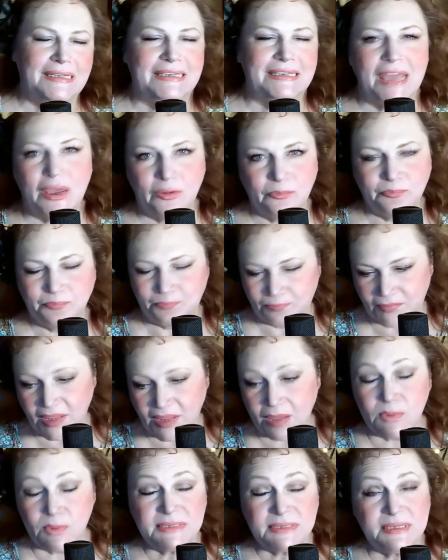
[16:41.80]
No, it
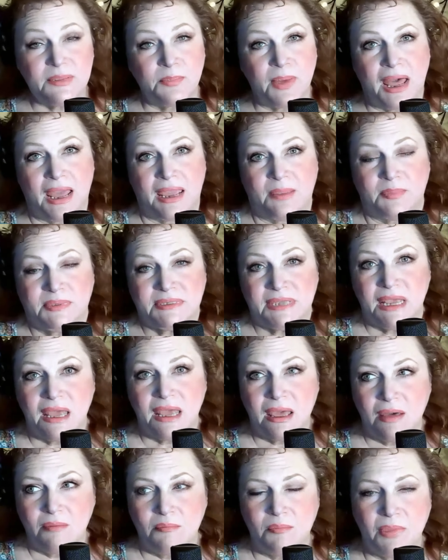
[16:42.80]
was the pipes.
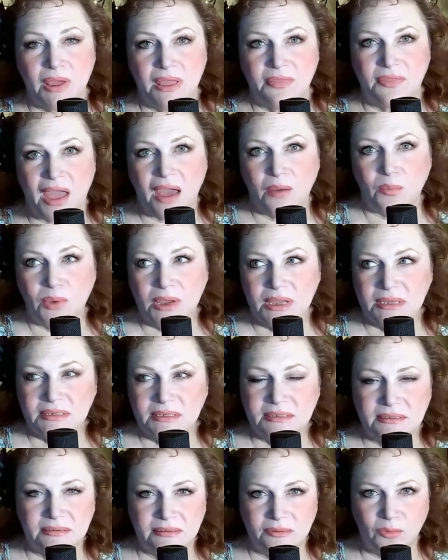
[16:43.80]
But that was
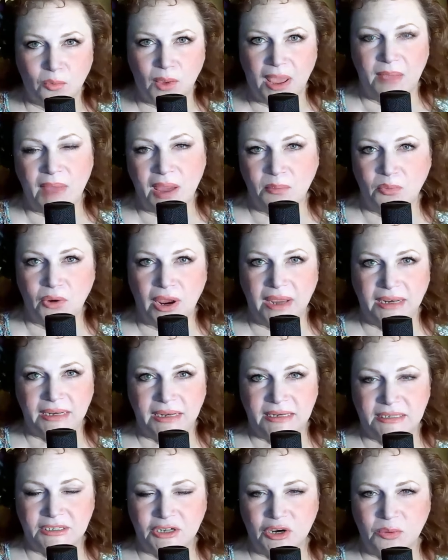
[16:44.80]
the way my brain
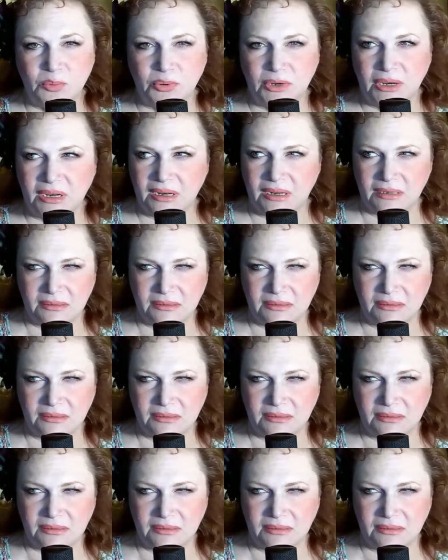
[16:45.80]
interpreted it.